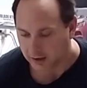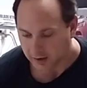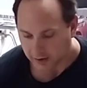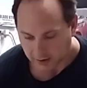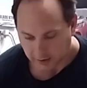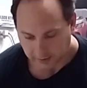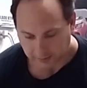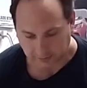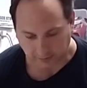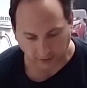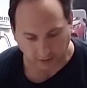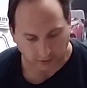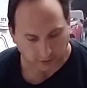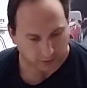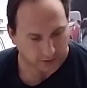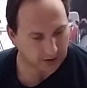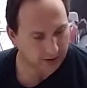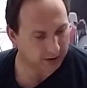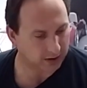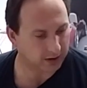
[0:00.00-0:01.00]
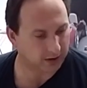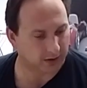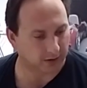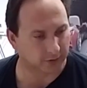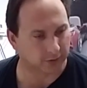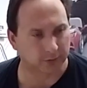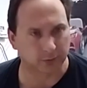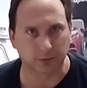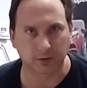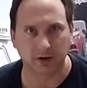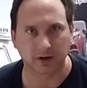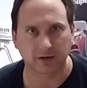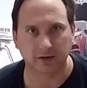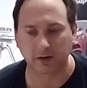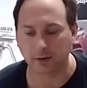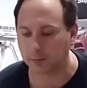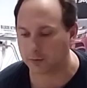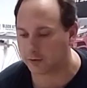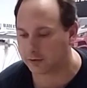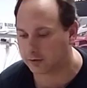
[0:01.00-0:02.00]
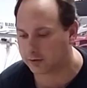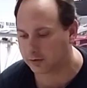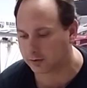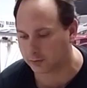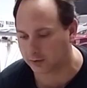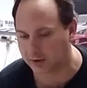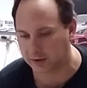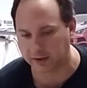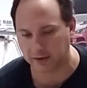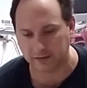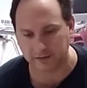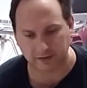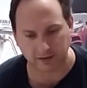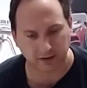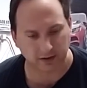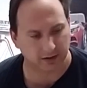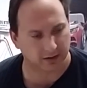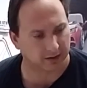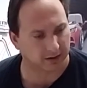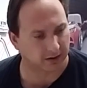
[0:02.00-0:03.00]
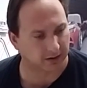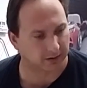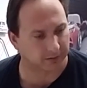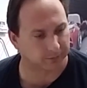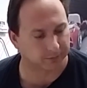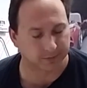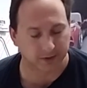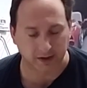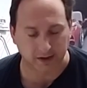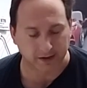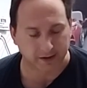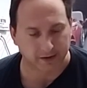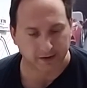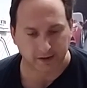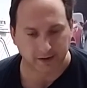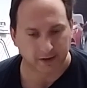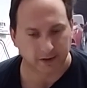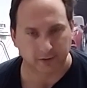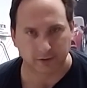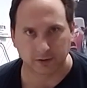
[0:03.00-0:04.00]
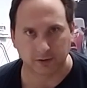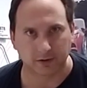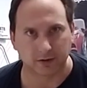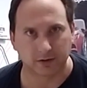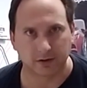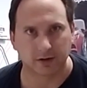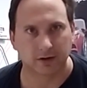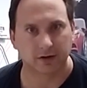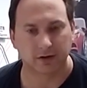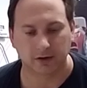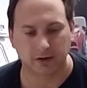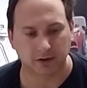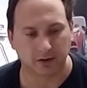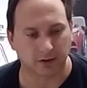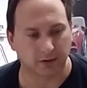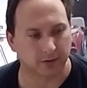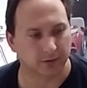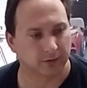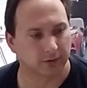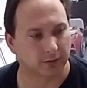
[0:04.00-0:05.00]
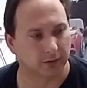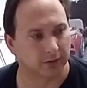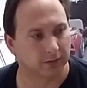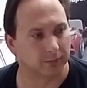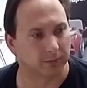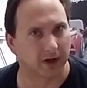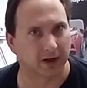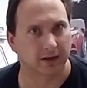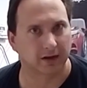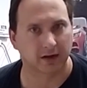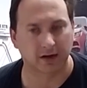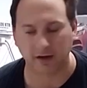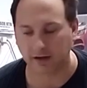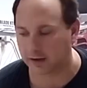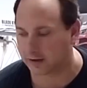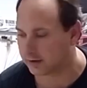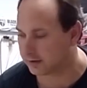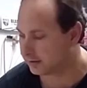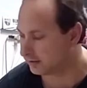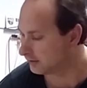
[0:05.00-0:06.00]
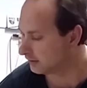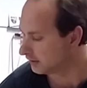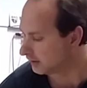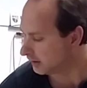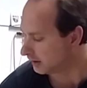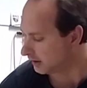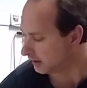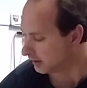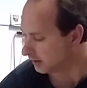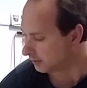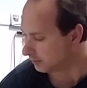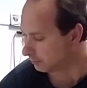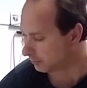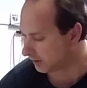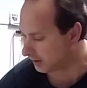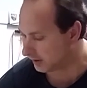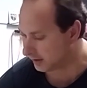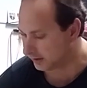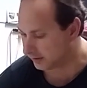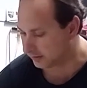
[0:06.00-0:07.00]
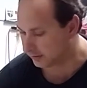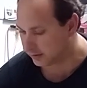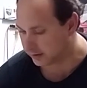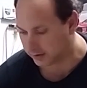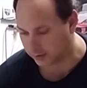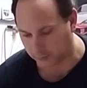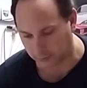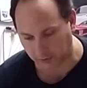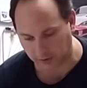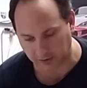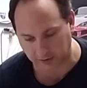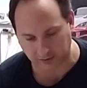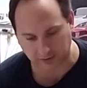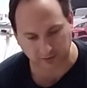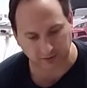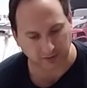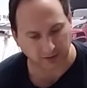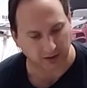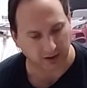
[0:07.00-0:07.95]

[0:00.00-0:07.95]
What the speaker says: So it was really simple, really easy, real old school method, I guess, but it works.